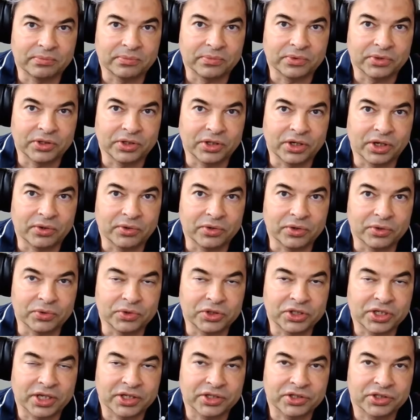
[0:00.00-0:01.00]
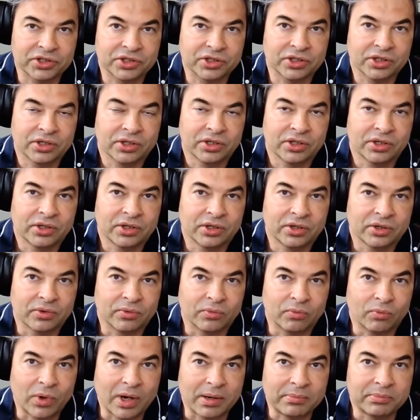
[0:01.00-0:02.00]
You test
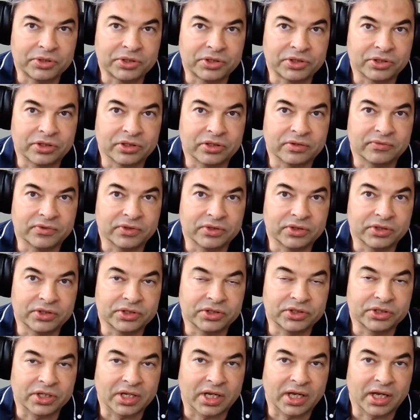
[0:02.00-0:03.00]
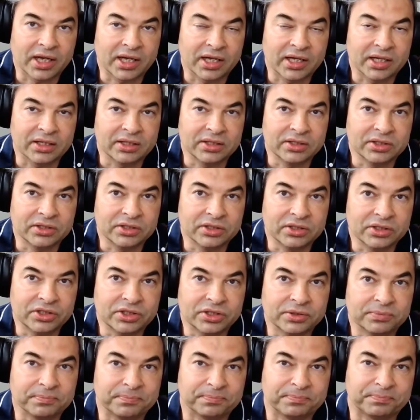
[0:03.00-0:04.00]
web servers and
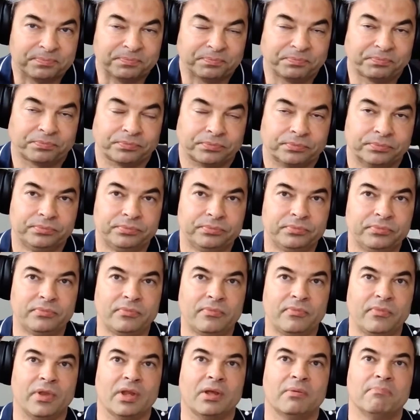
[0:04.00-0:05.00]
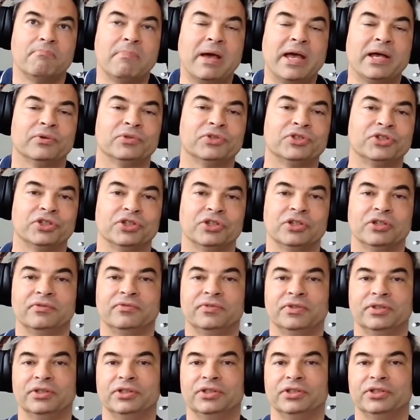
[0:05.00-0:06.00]
mail
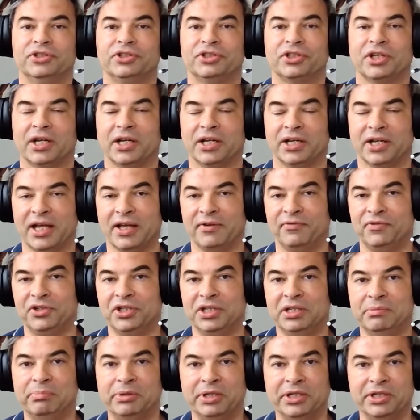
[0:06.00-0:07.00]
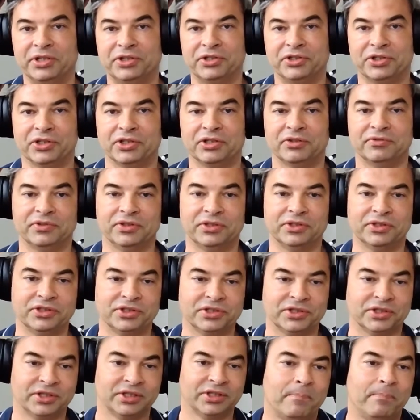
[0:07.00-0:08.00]
servers and FTP servers,
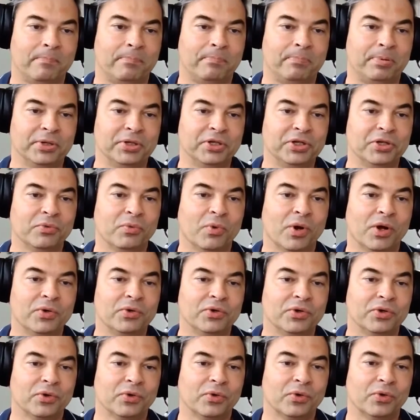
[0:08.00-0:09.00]
but you won't